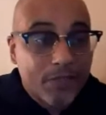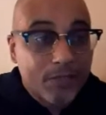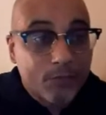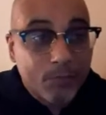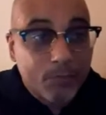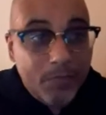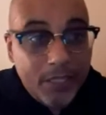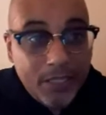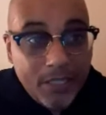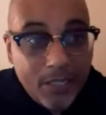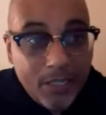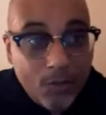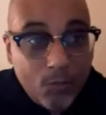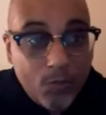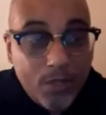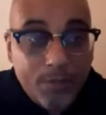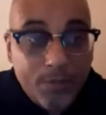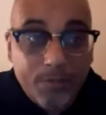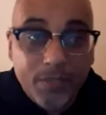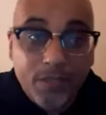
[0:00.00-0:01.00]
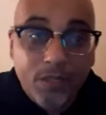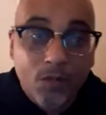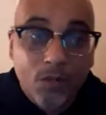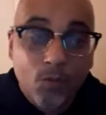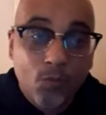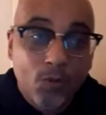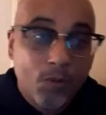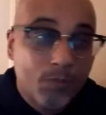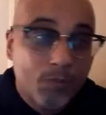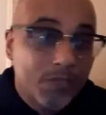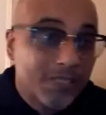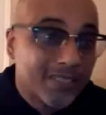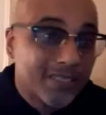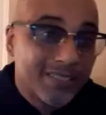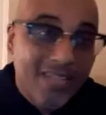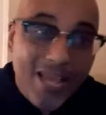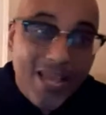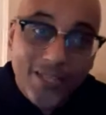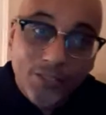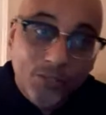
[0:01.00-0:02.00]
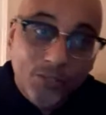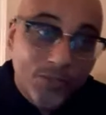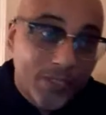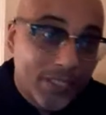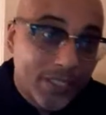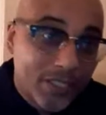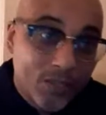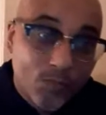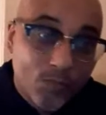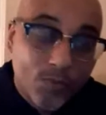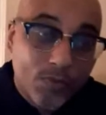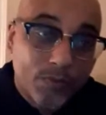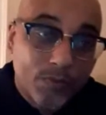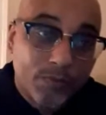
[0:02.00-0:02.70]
Men and women. A woman is not your equal.